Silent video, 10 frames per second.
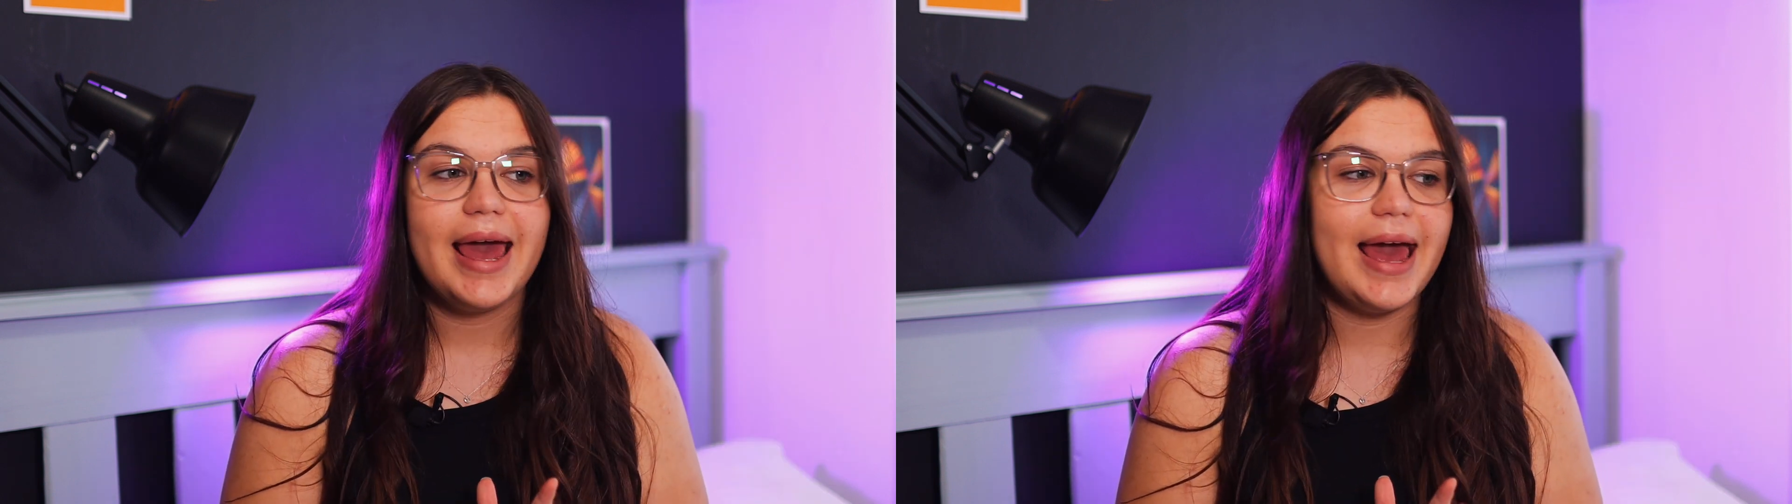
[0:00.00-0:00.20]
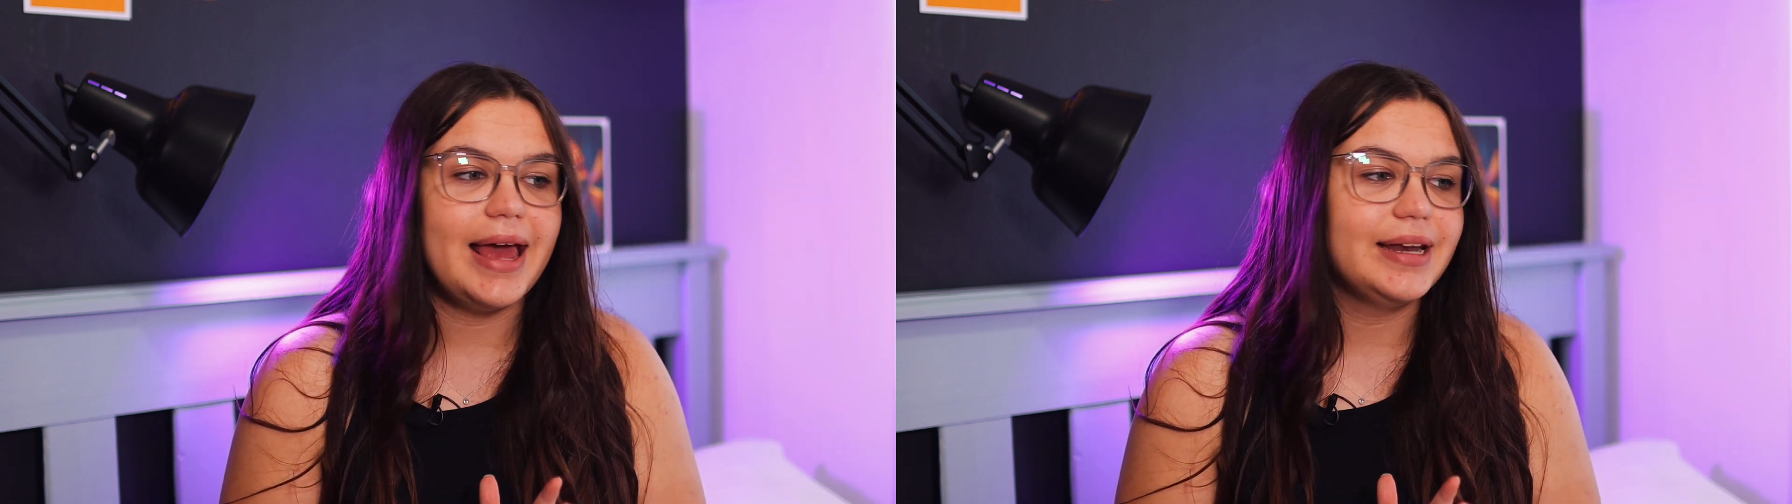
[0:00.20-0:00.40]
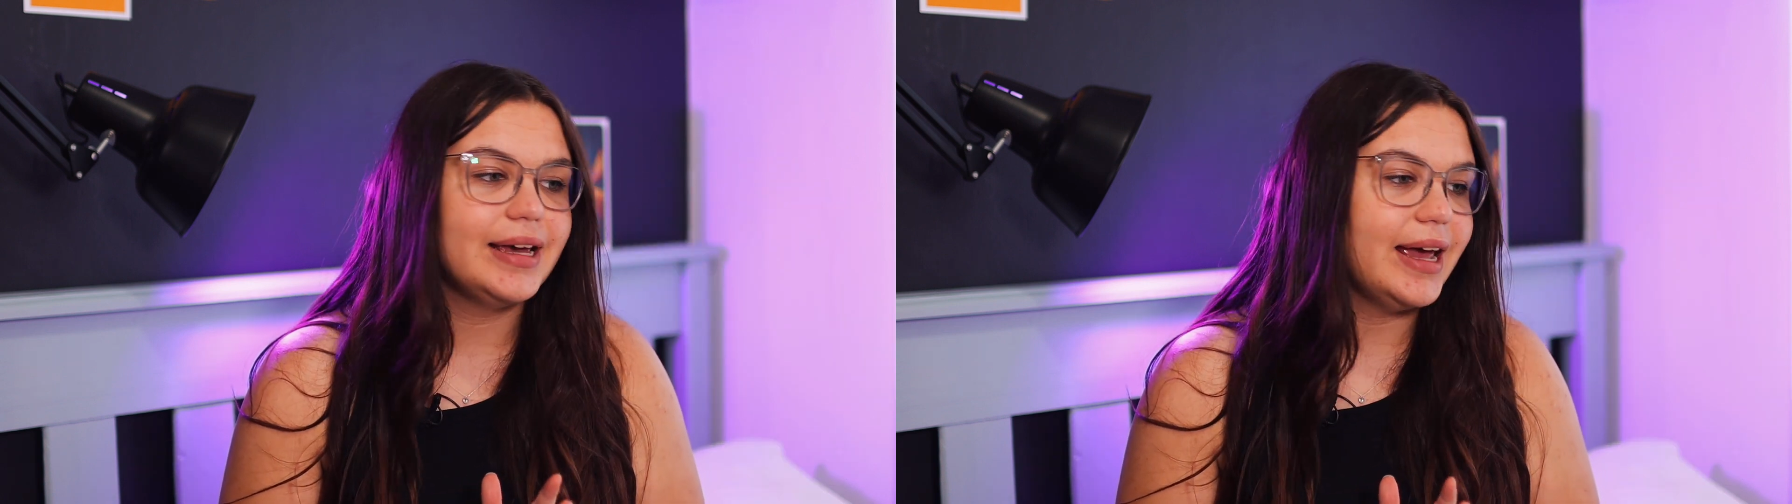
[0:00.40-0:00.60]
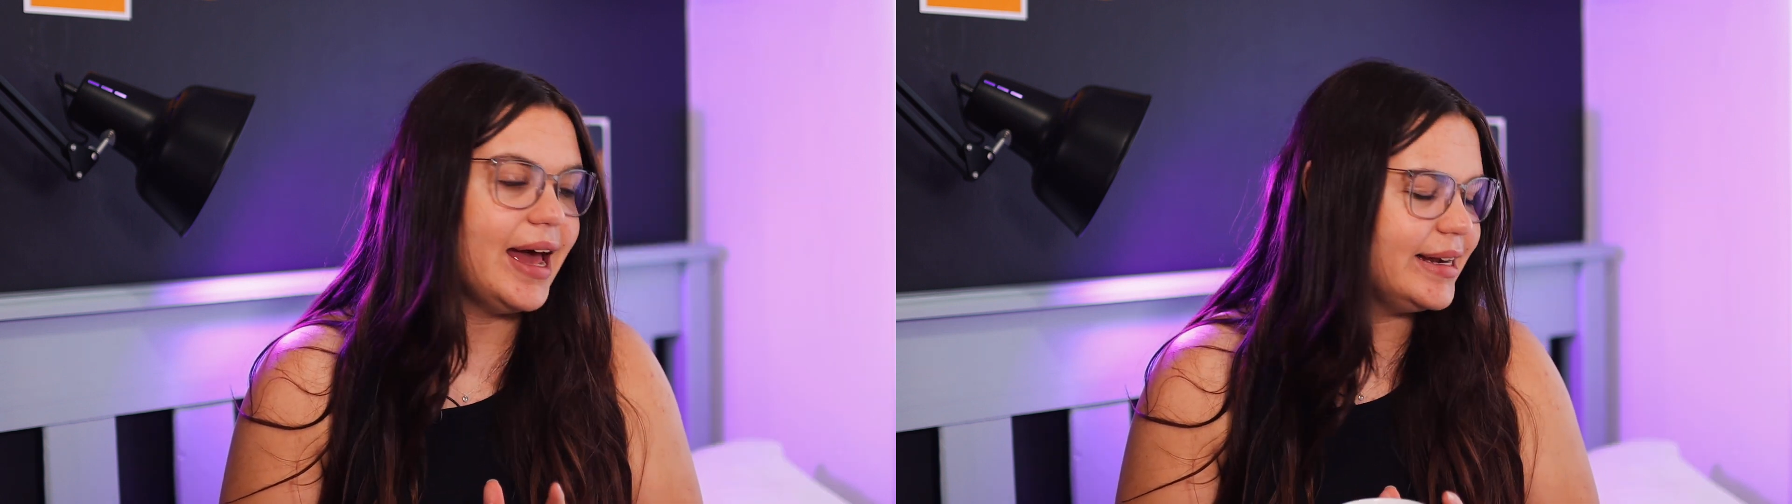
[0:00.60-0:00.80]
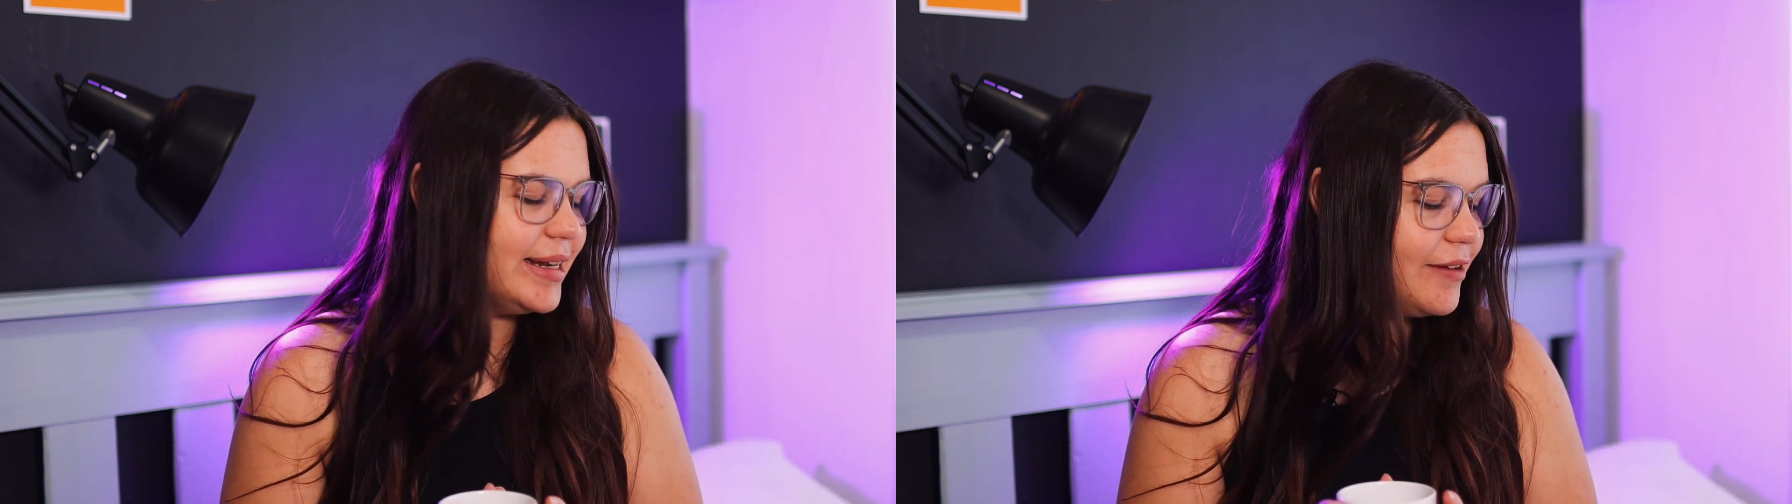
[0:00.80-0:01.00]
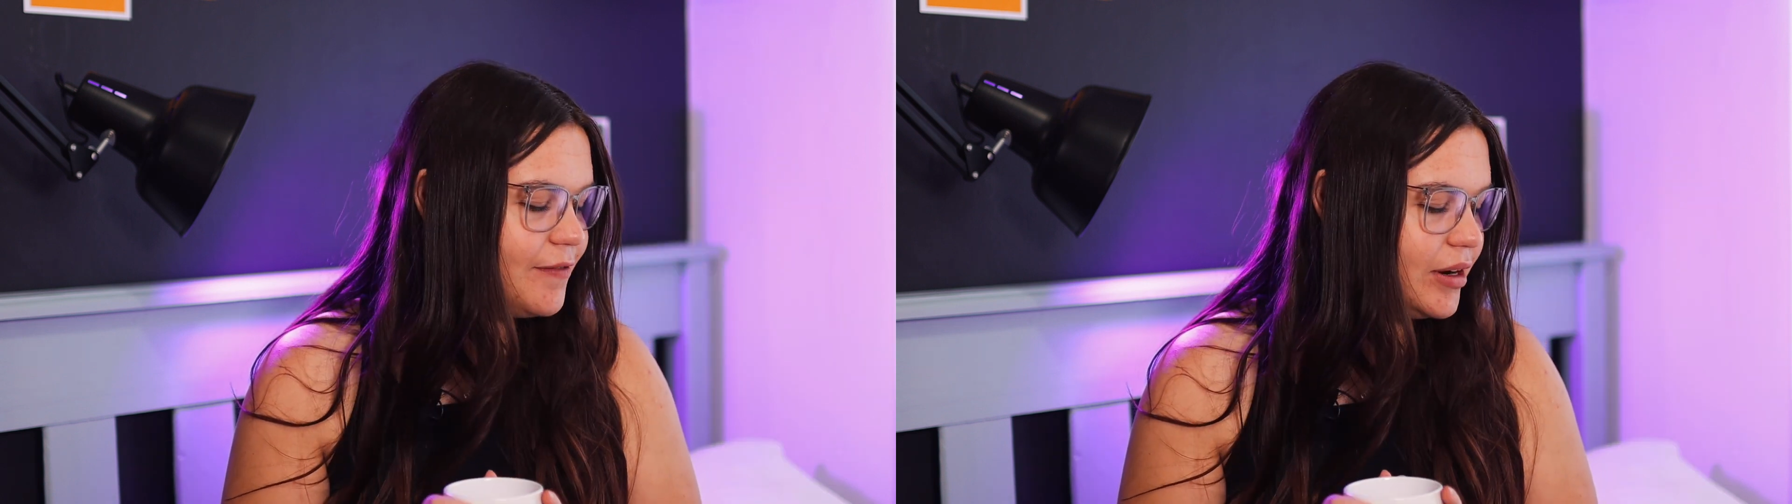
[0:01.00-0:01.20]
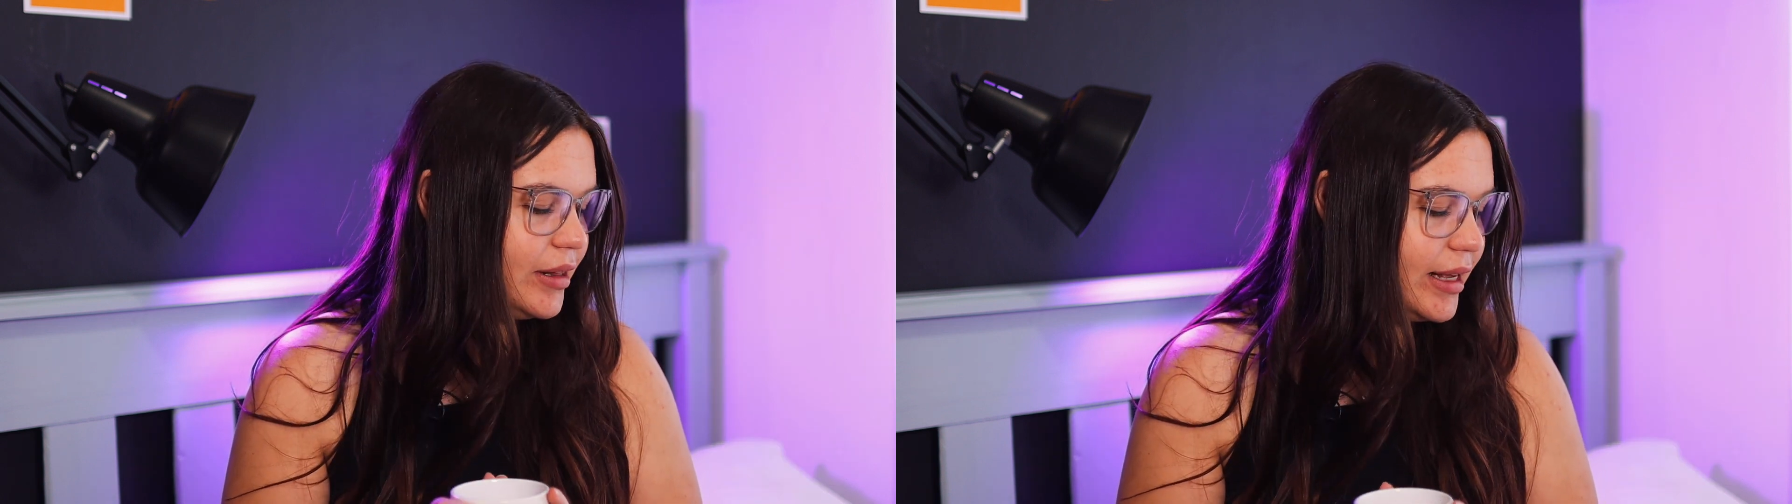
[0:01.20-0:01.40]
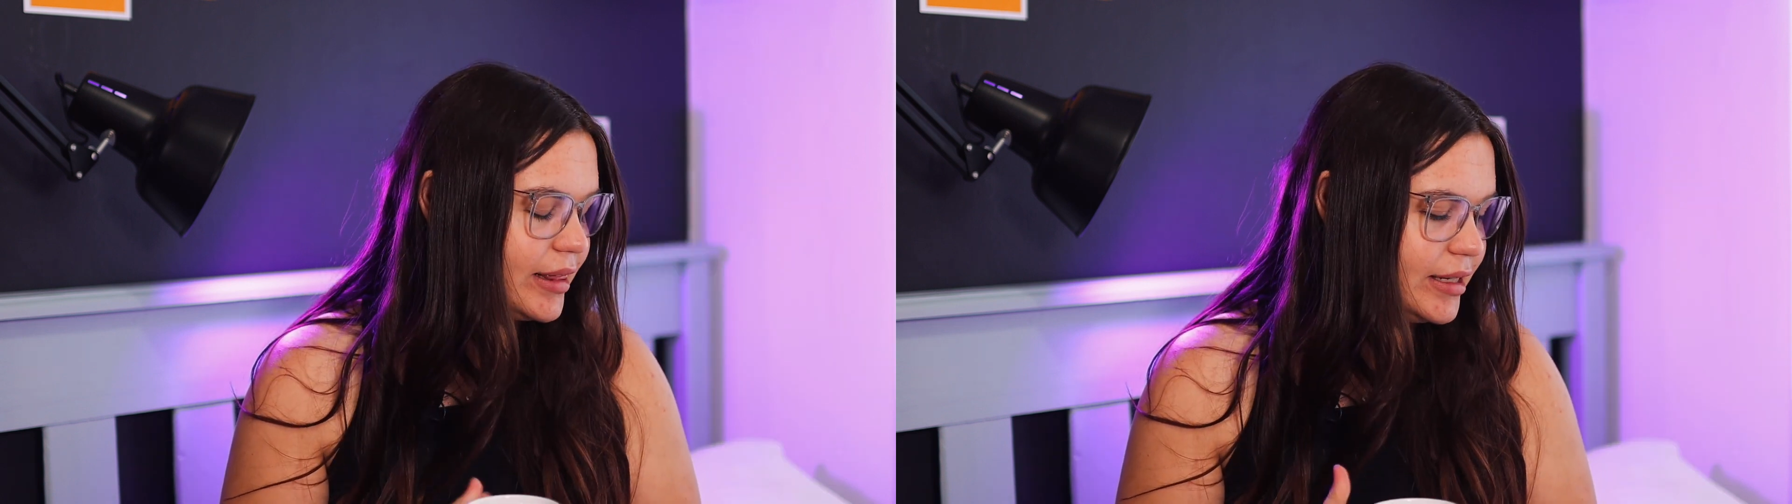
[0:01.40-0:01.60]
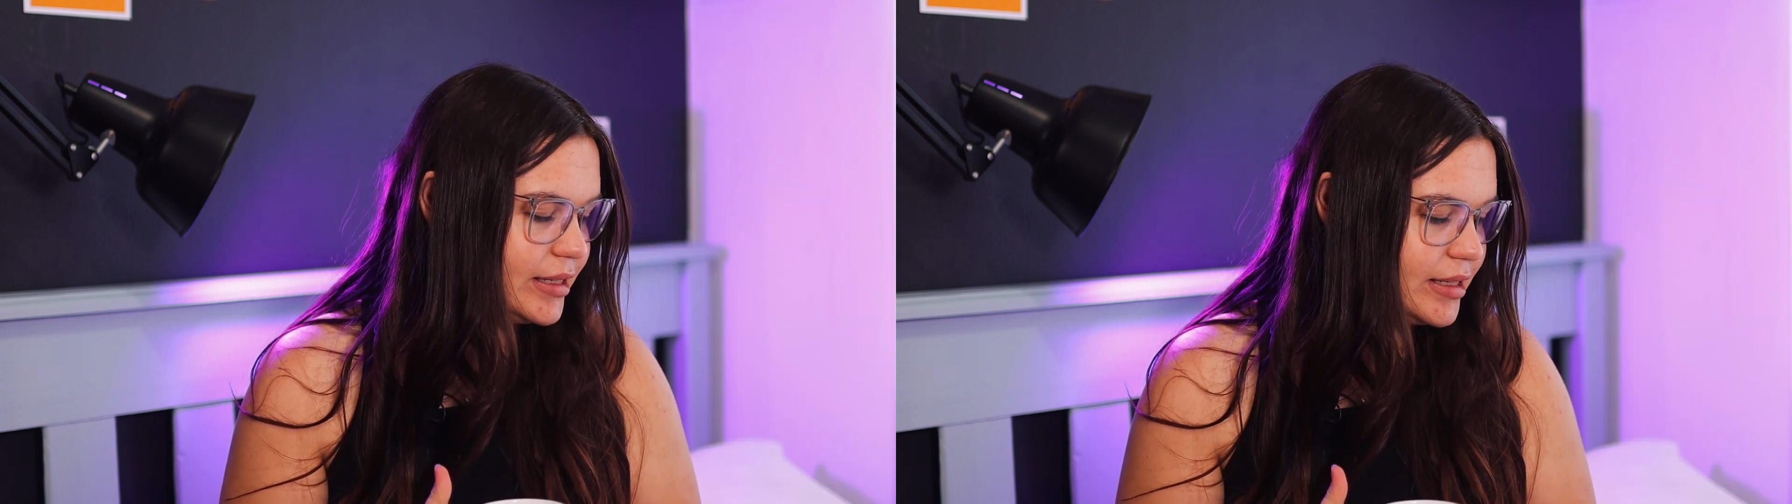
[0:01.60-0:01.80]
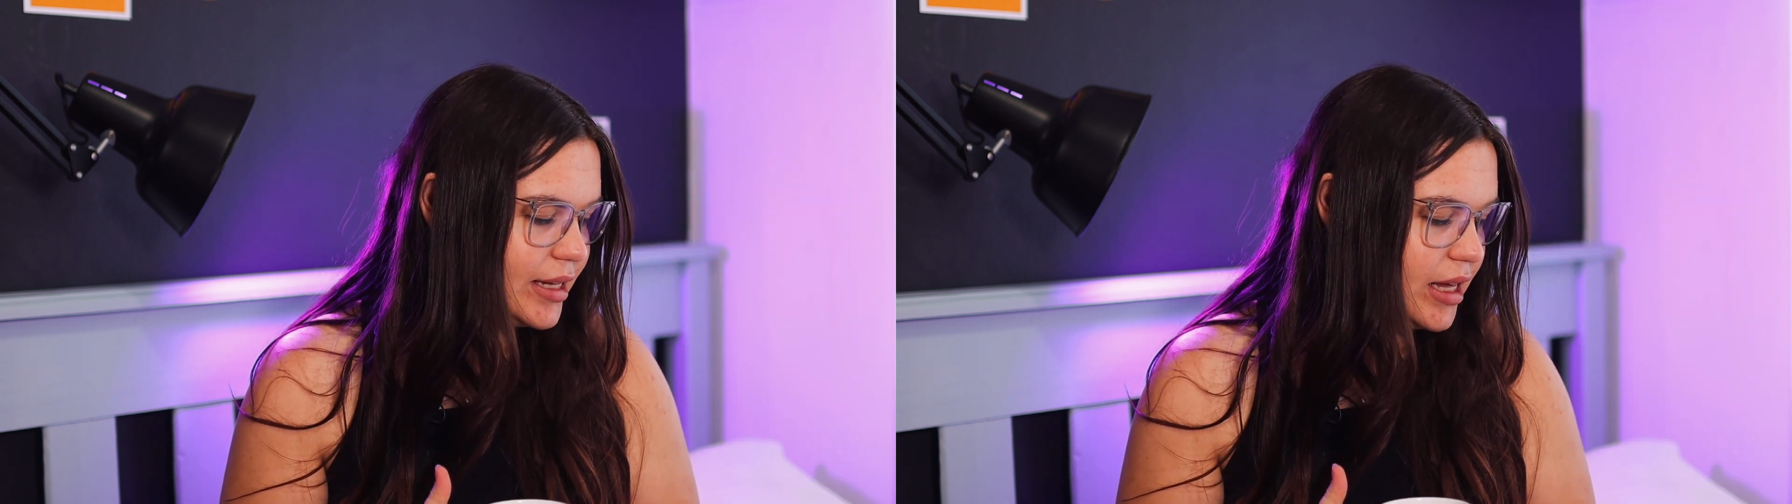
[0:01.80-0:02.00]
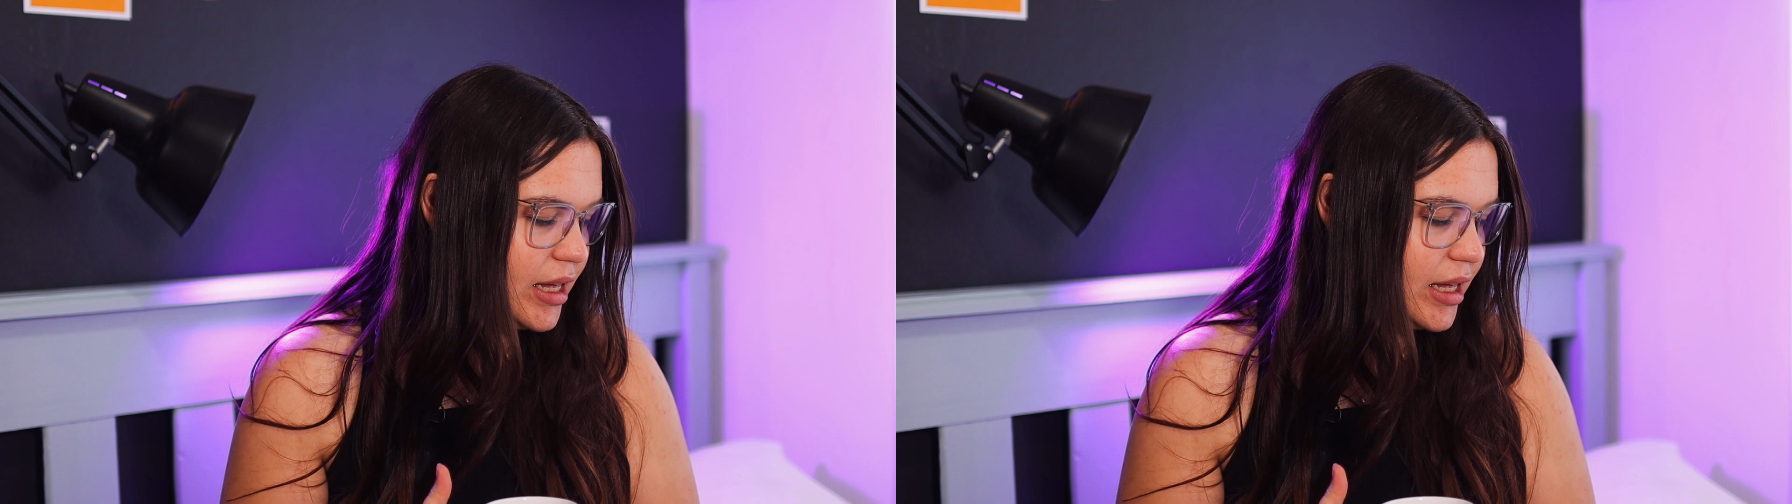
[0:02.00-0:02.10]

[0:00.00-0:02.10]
and uh, I did a video like this